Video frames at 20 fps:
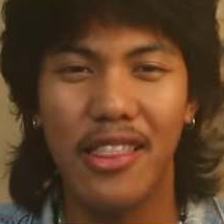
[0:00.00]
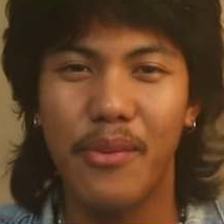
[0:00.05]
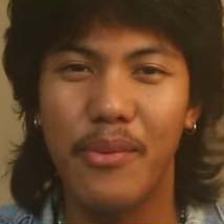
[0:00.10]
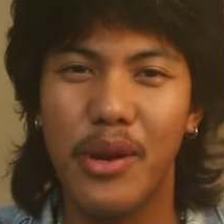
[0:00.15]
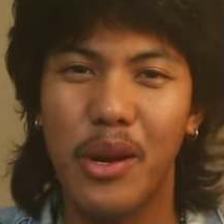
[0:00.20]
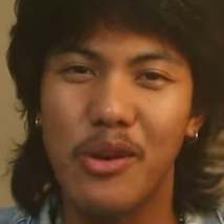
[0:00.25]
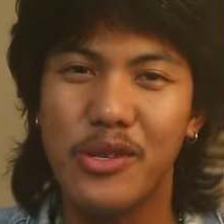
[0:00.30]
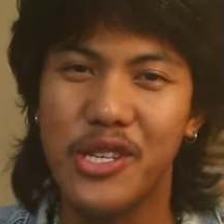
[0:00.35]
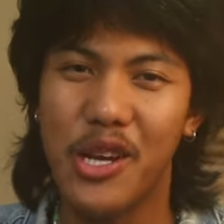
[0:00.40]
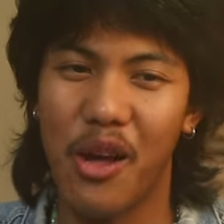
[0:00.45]
Let me
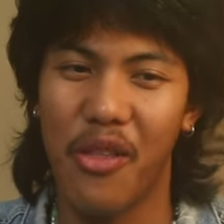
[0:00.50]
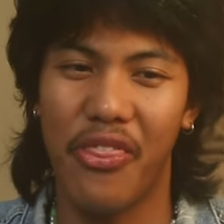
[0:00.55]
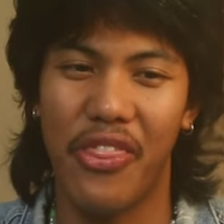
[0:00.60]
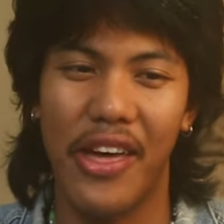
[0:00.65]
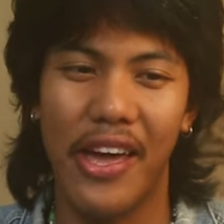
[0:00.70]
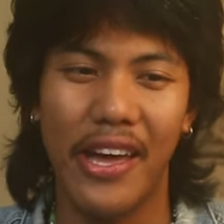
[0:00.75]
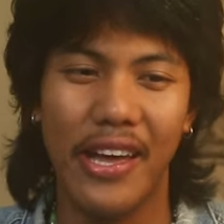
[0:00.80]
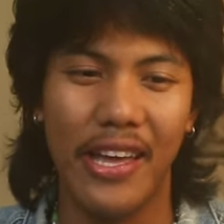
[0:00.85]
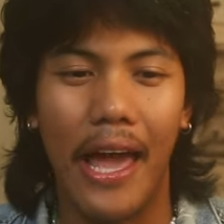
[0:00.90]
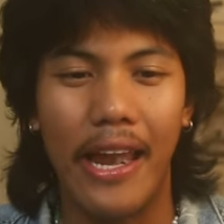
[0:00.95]
know what y'all
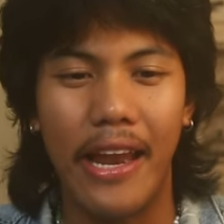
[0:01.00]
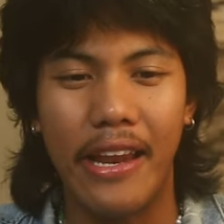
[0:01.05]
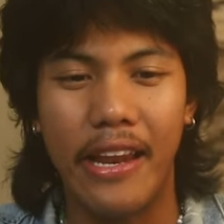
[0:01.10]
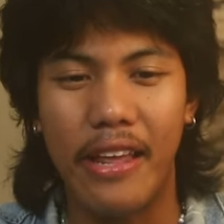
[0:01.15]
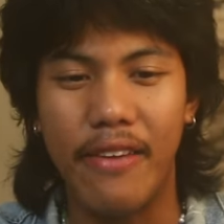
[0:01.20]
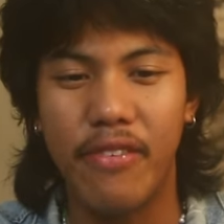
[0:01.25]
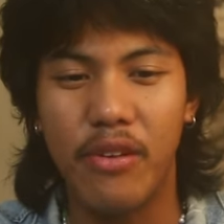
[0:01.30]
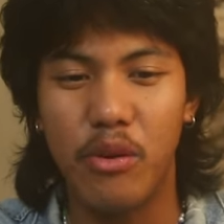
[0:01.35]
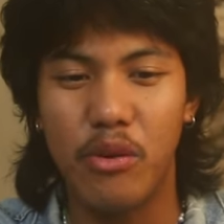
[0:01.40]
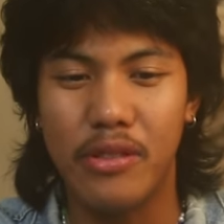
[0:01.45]
think. And then
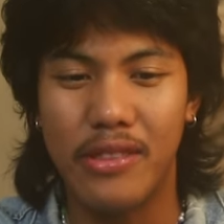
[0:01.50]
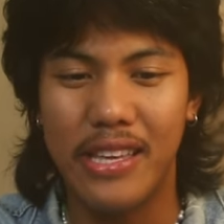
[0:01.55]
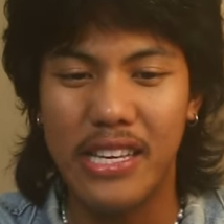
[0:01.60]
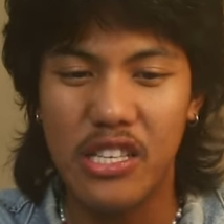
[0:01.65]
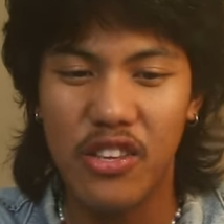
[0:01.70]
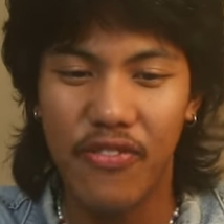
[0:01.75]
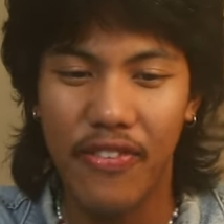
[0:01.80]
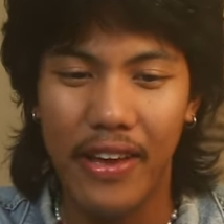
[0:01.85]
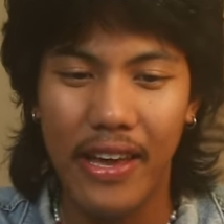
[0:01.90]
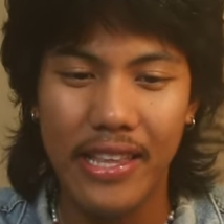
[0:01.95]
even with
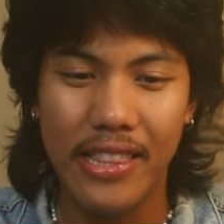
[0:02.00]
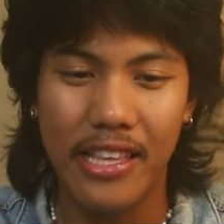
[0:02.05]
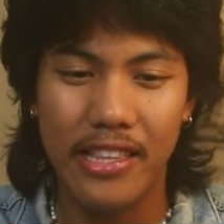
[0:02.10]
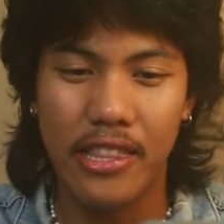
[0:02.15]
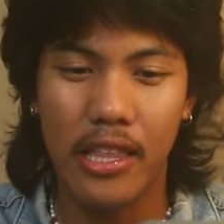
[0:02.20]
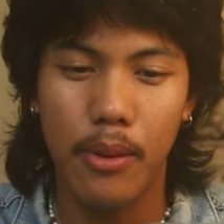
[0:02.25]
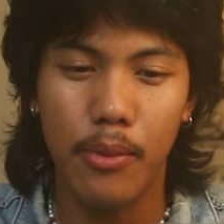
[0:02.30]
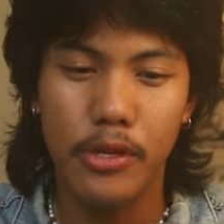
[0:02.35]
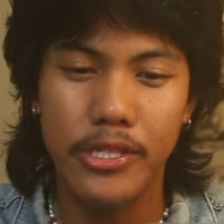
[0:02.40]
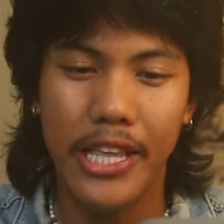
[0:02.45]
this fit, the
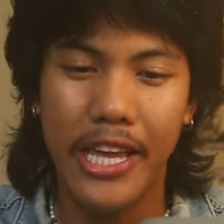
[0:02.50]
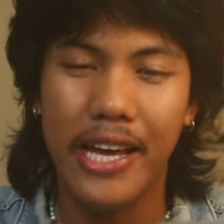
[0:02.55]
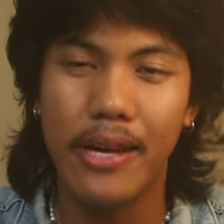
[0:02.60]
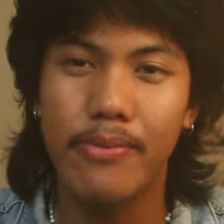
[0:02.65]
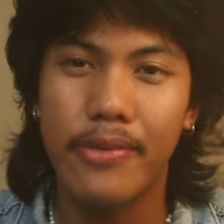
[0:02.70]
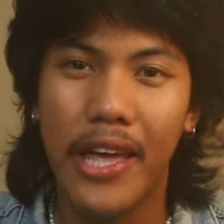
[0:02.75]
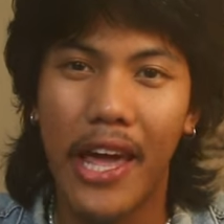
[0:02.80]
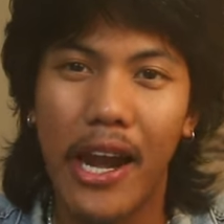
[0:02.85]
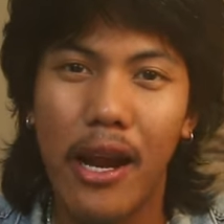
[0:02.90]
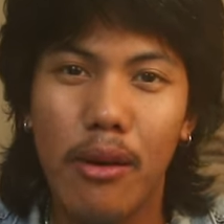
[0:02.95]
double
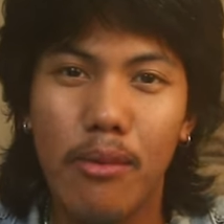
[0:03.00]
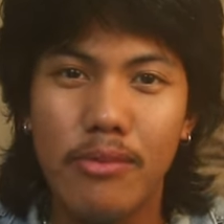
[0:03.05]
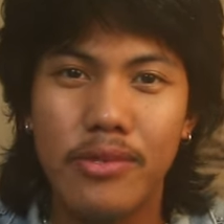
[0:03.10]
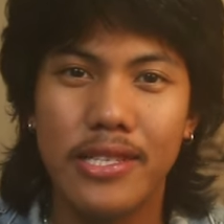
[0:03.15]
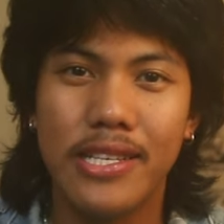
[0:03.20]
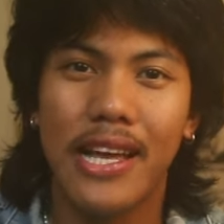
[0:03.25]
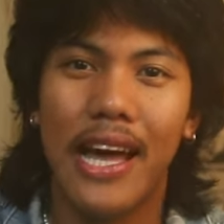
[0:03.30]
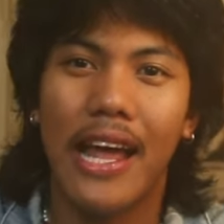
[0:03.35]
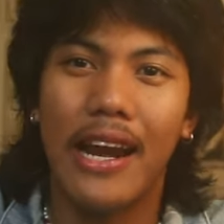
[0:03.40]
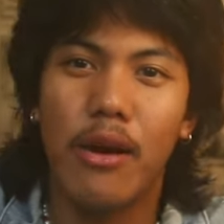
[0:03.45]
damn denim,
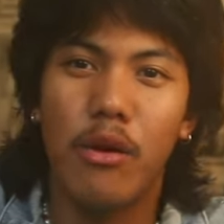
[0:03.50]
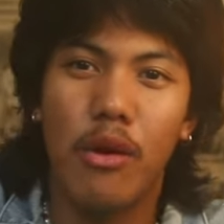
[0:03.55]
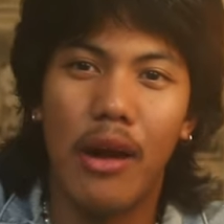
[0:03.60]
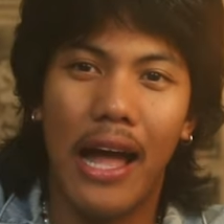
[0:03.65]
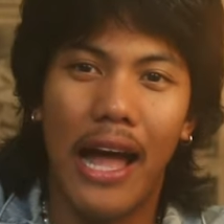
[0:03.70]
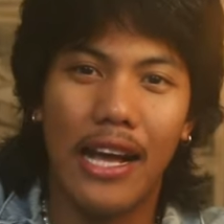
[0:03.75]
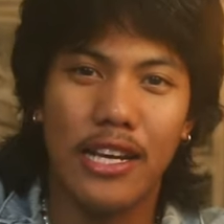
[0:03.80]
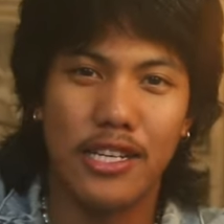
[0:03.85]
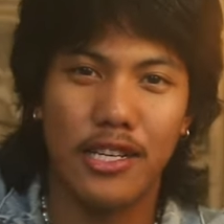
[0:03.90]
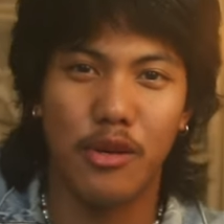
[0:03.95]
it's kind of
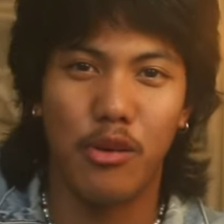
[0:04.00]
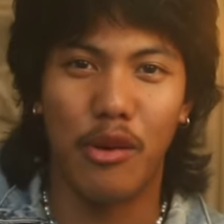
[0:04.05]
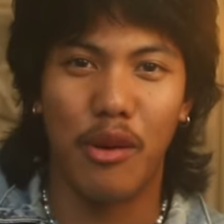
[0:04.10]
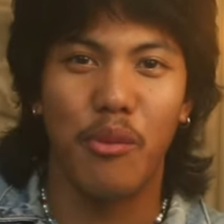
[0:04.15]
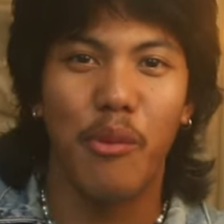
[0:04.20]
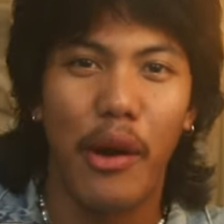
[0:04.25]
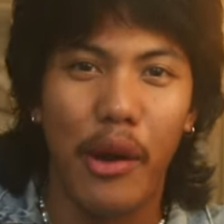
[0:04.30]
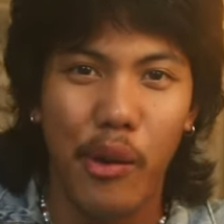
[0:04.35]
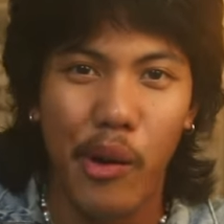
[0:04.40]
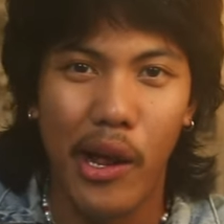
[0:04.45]
actually what
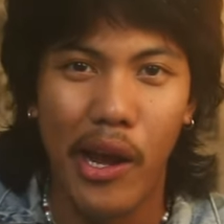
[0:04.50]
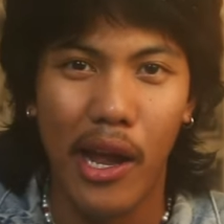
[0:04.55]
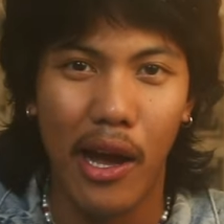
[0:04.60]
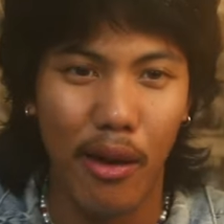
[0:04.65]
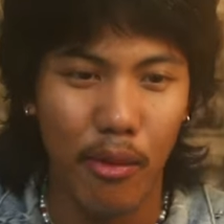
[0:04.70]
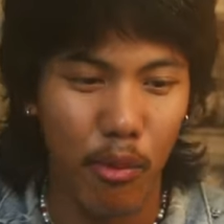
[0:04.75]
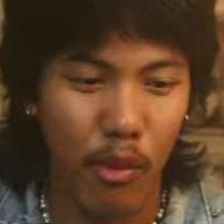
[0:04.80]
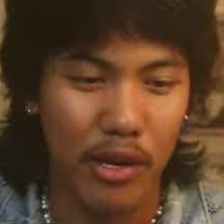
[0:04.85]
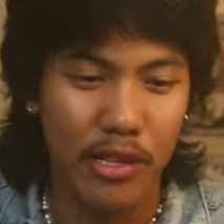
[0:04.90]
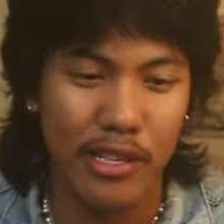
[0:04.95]
I'm wearing right
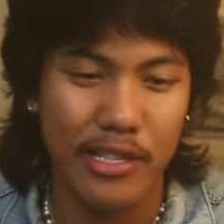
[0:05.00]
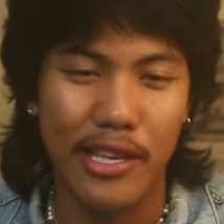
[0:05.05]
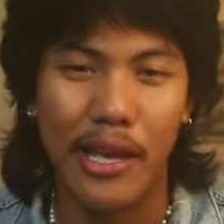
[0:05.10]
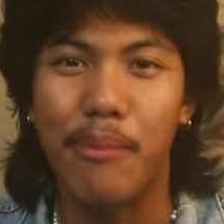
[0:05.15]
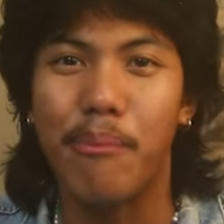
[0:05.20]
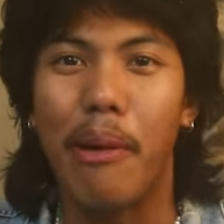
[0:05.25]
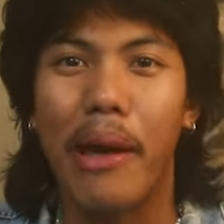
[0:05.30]
now. I'm wearing the same